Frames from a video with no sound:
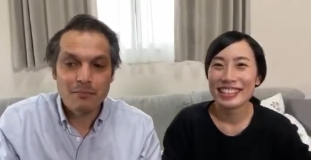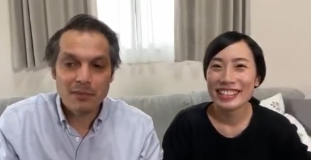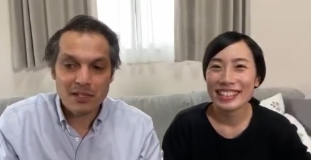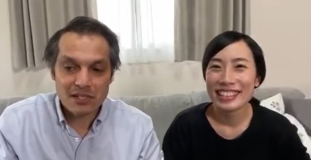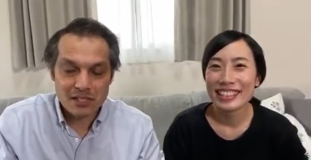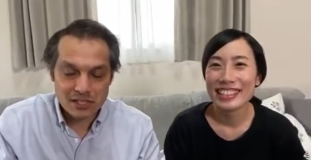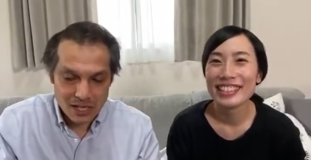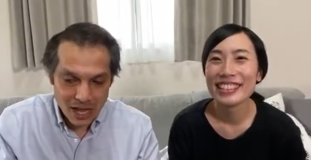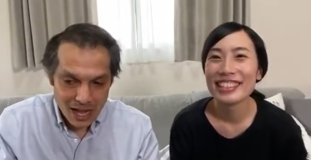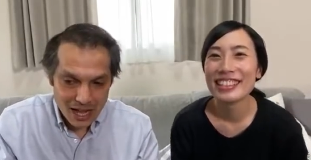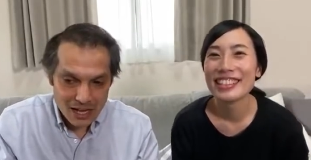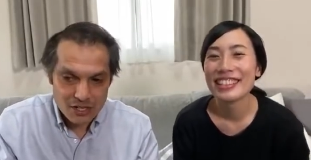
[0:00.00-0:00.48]

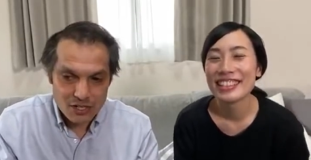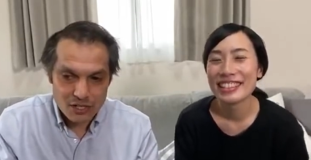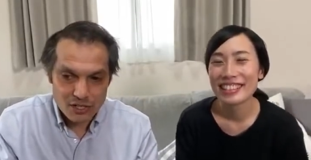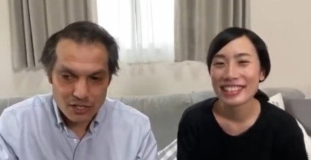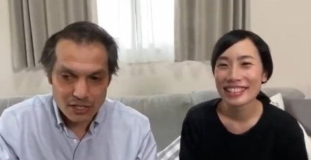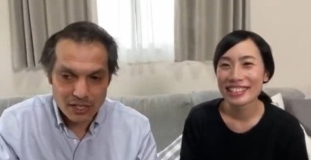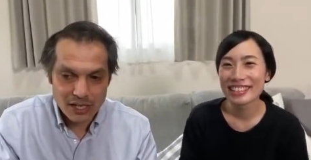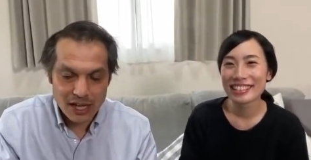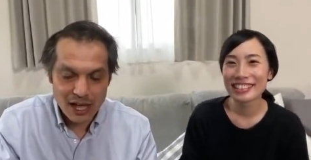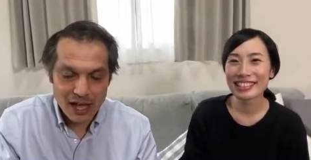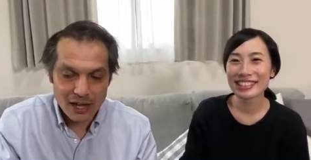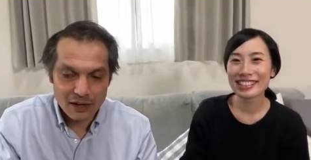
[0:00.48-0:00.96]
Speaker 1: massage
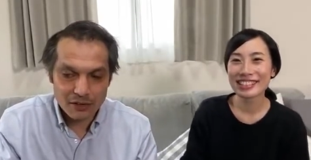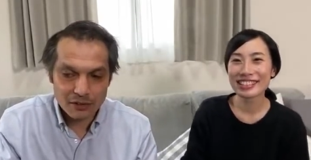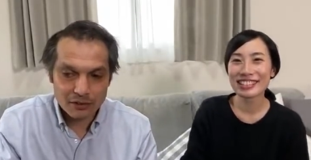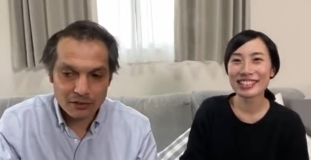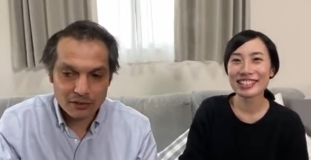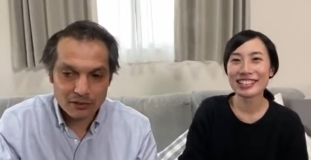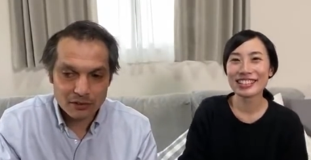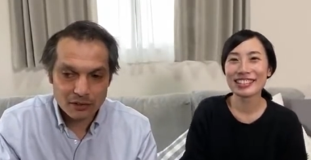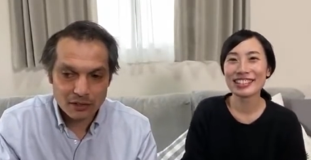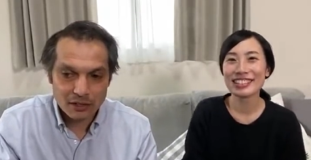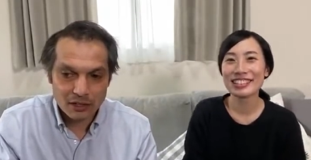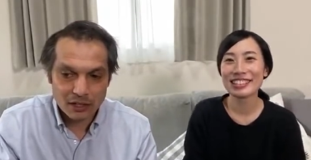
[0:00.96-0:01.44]
the
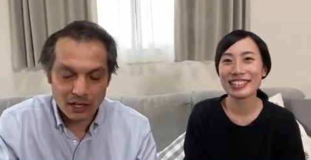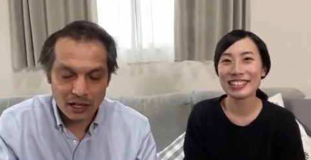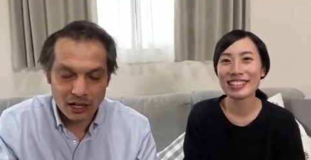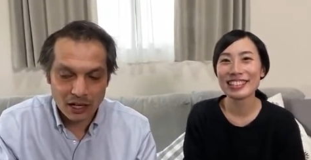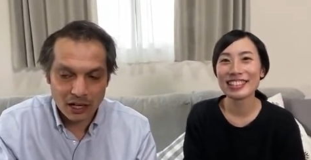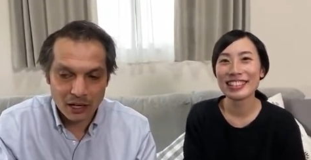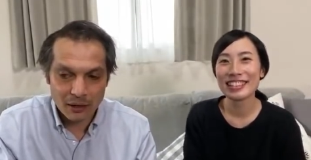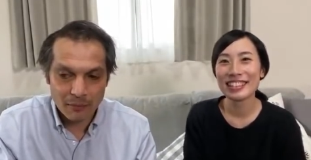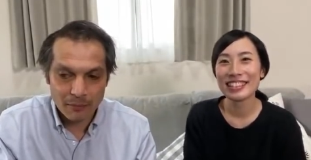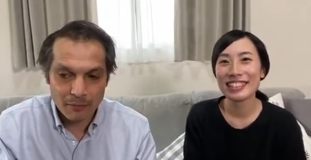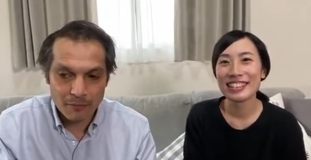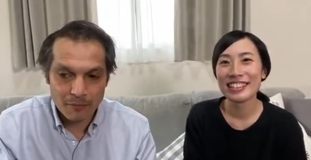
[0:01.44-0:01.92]
cattle.
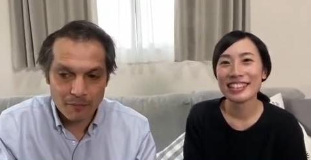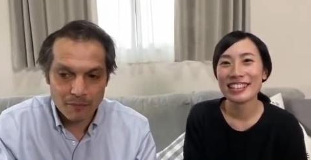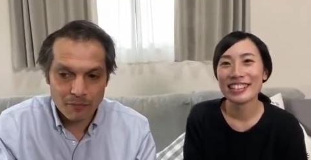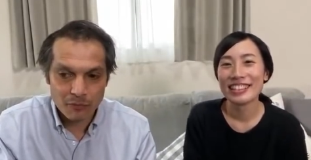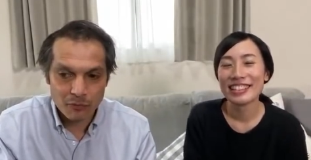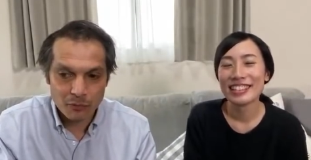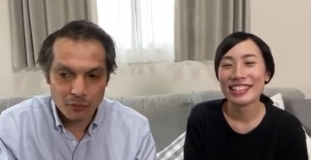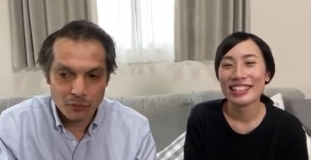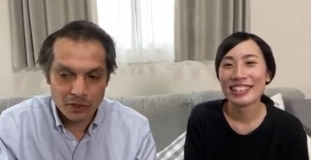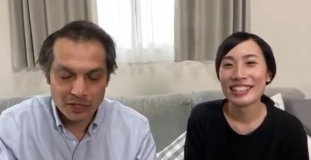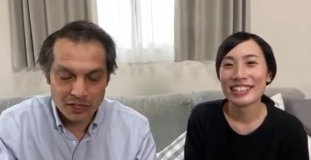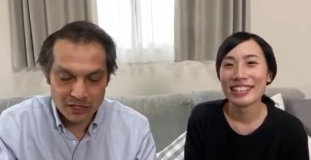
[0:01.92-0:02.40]

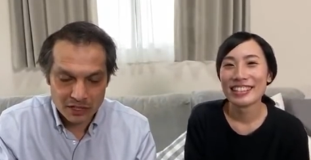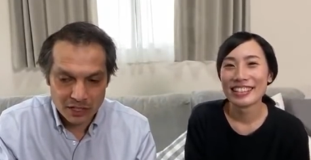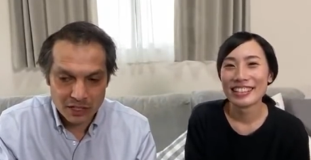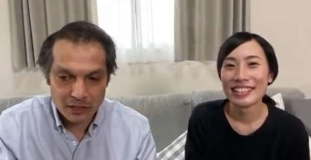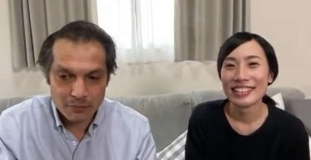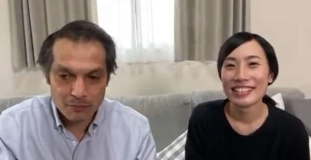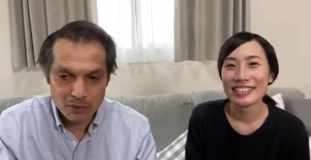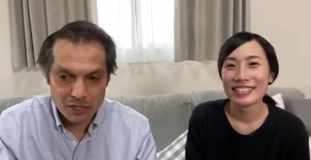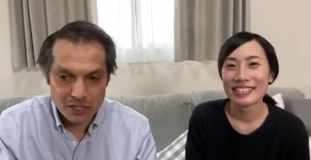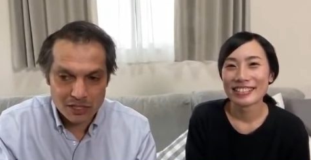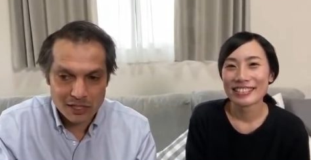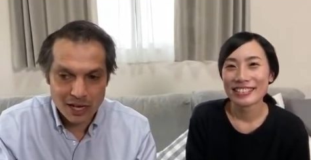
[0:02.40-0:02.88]
We
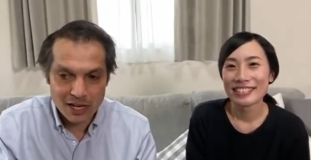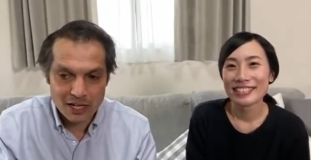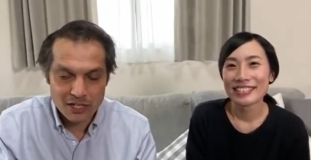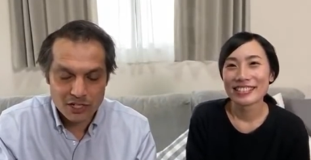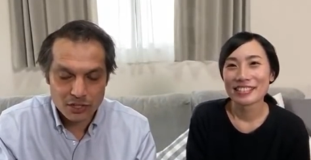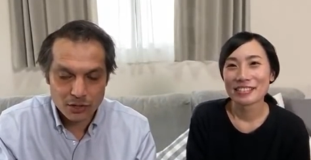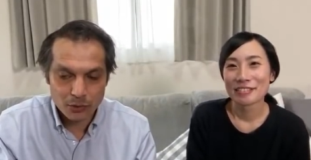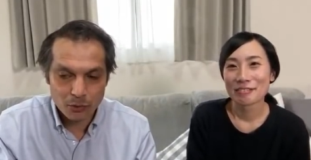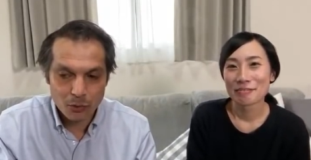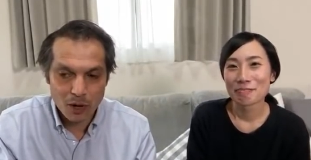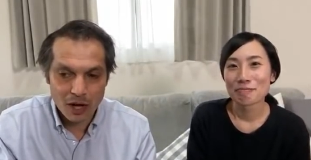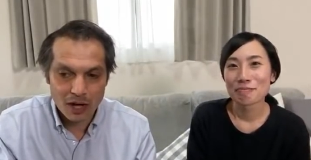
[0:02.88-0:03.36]
did
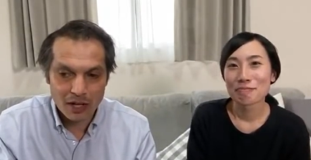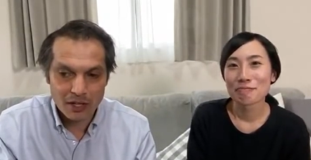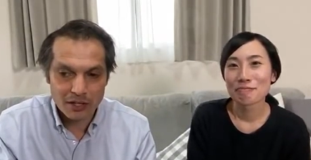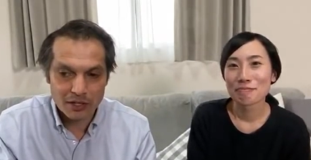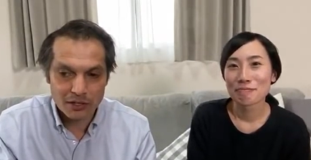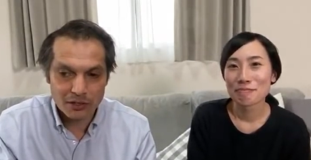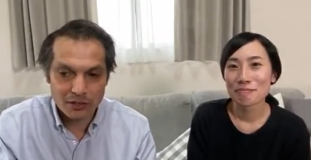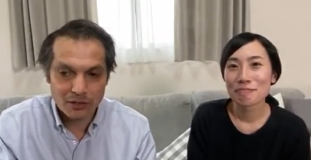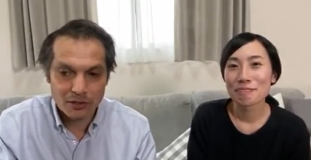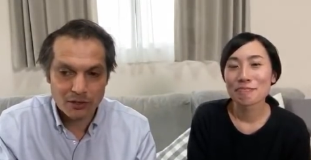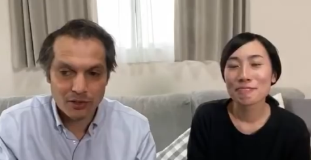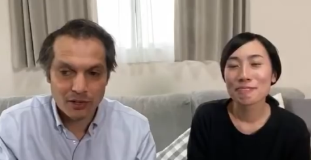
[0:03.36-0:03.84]
massage the
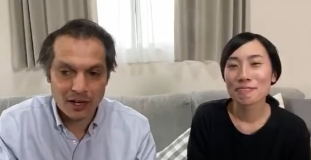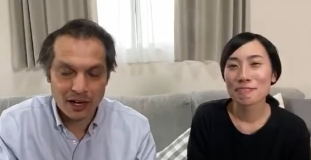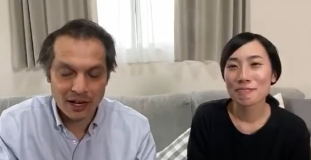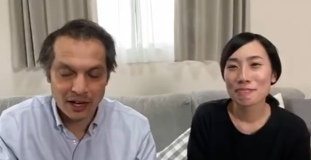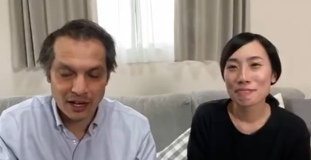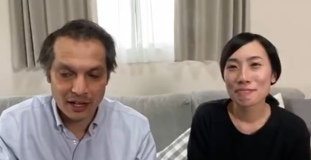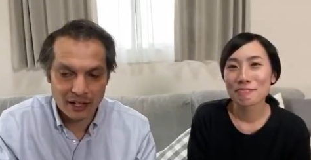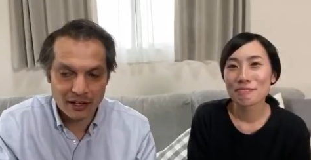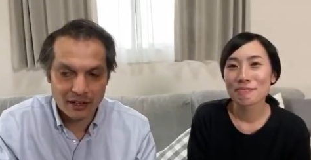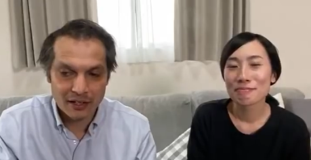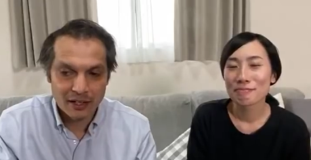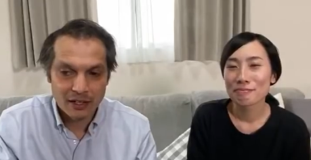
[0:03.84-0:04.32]
Wagyu,
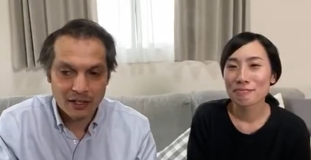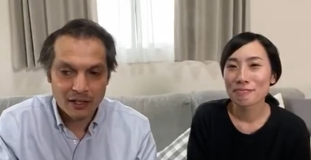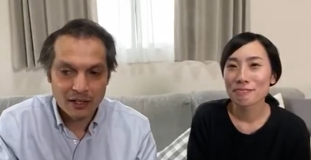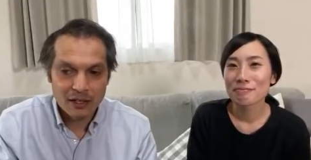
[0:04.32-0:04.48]
and